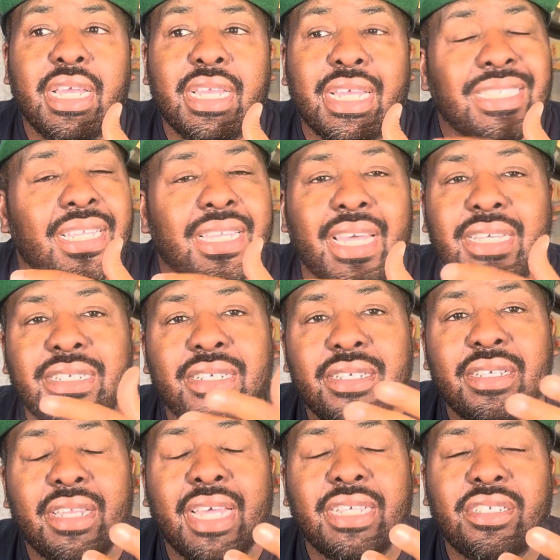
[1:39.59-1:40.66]
it's a
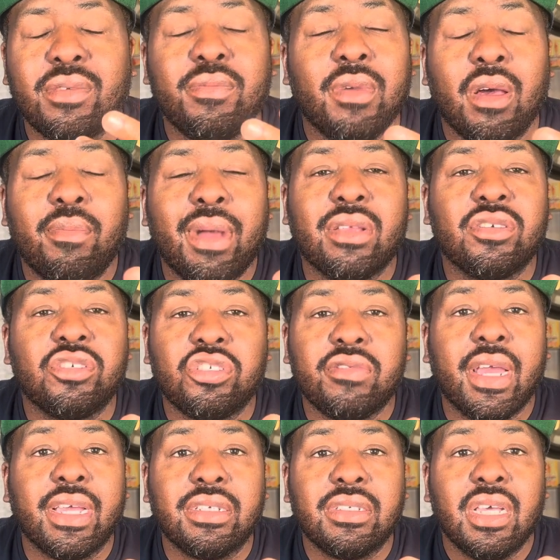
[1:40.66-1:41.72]
less amount of
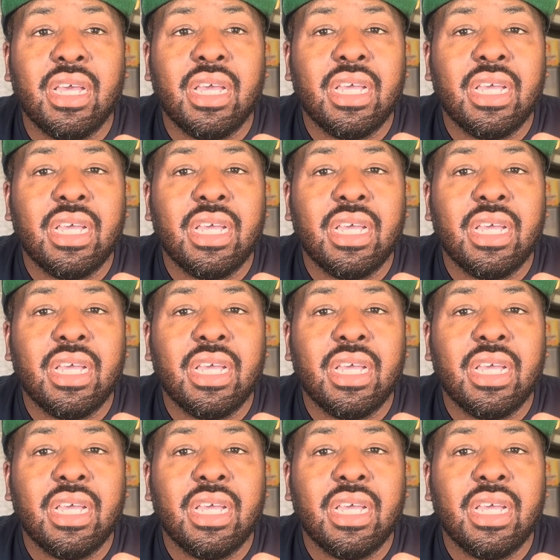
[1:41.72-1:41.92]
stress.